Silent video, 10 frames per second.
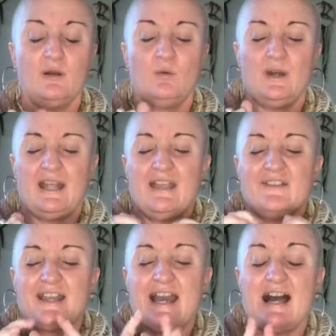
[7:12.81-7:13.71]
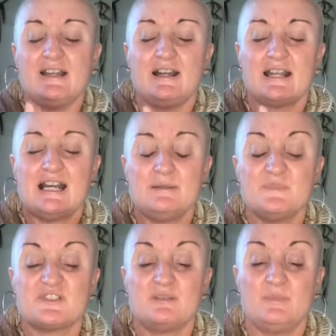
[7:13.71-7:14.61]
whatever colour comes
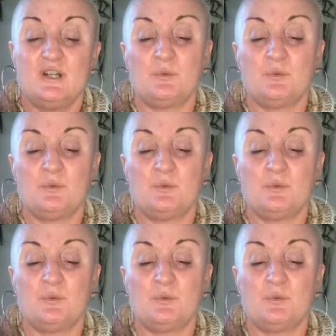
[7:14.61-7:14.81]
to mind,